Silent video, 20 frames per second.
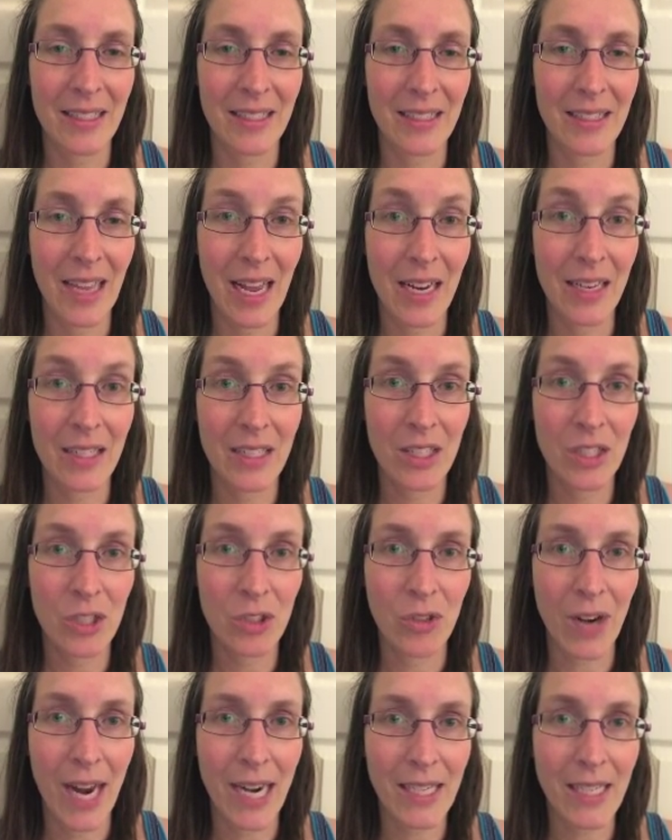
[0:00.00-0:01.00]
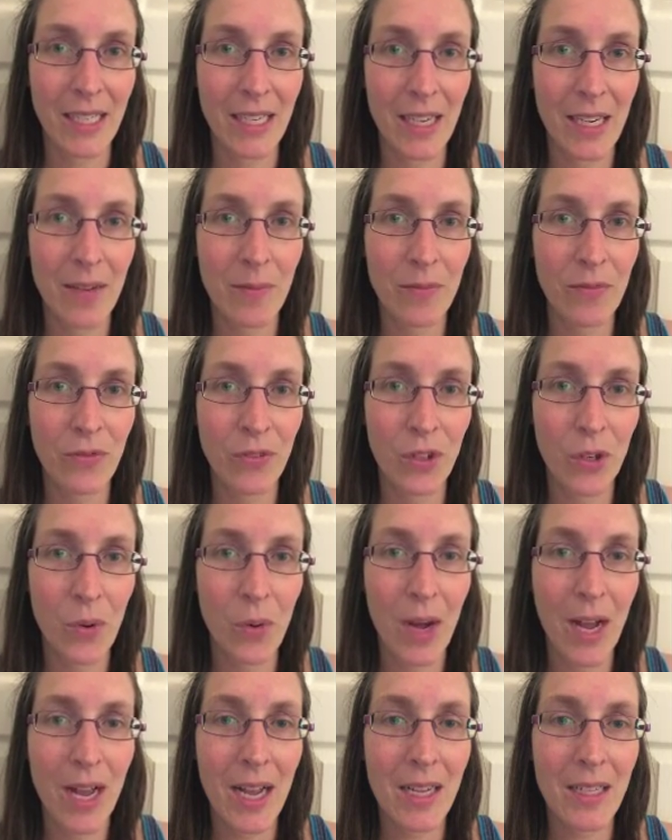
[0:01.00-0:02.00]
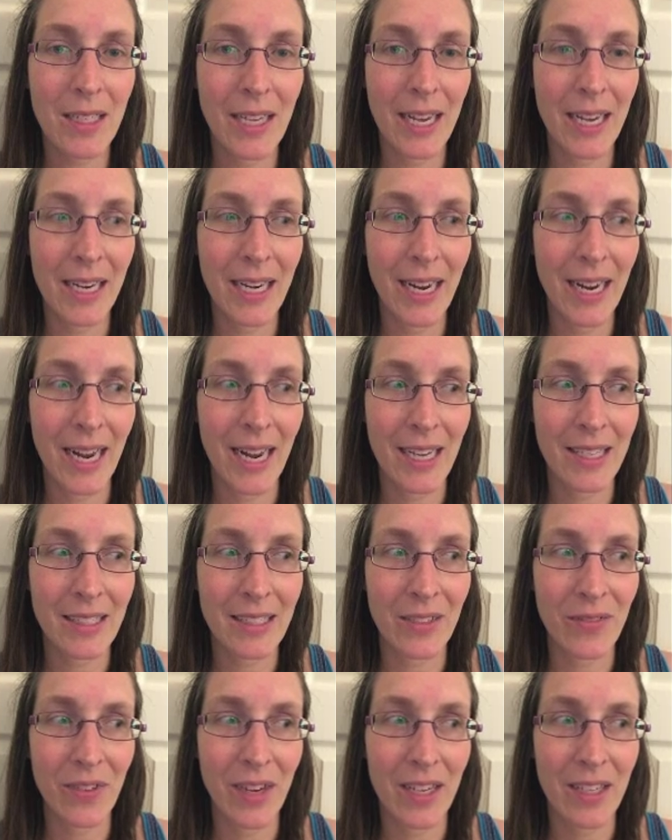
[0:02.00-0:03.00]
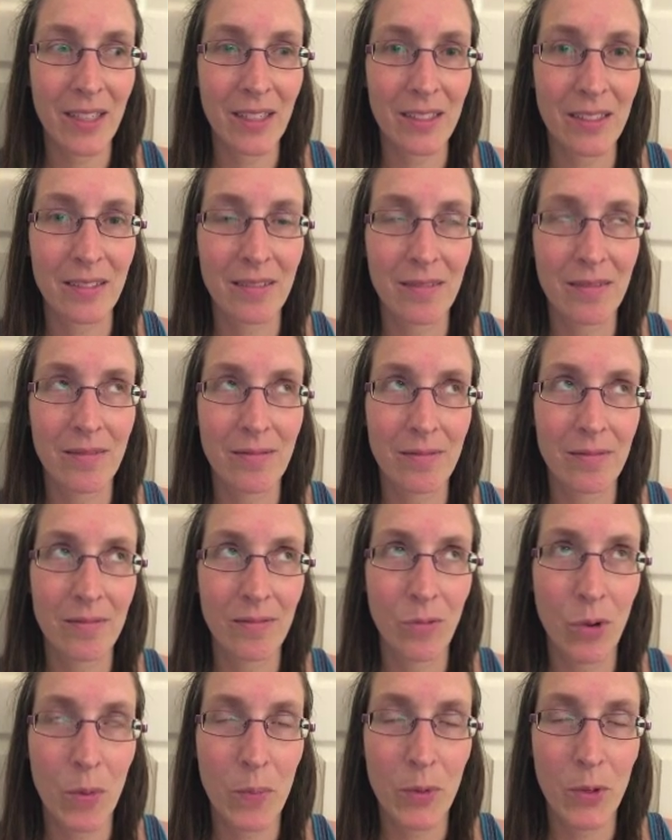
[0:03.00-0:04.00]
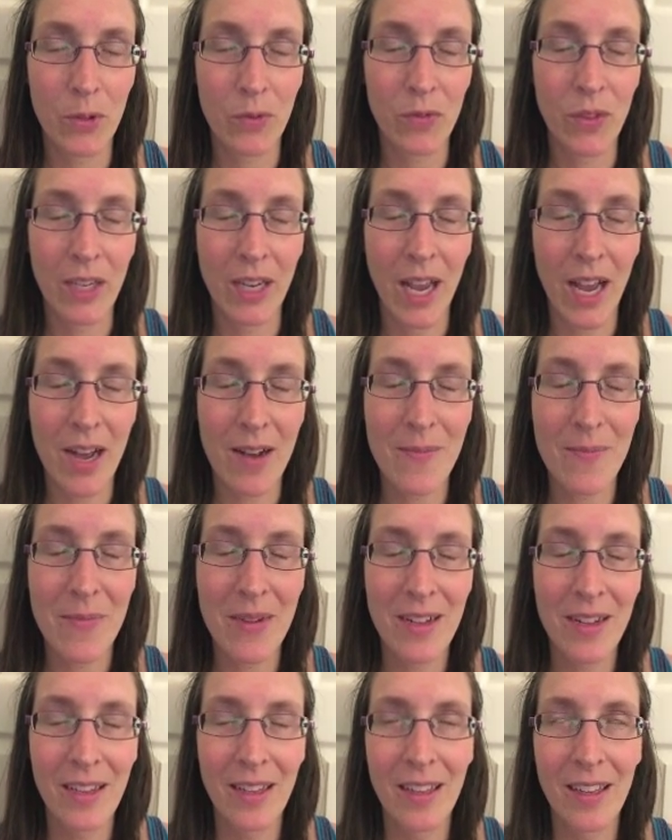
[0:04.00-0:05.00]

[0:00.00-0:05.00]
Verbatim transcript: that distracted him for a while and i asked if i could remove the gum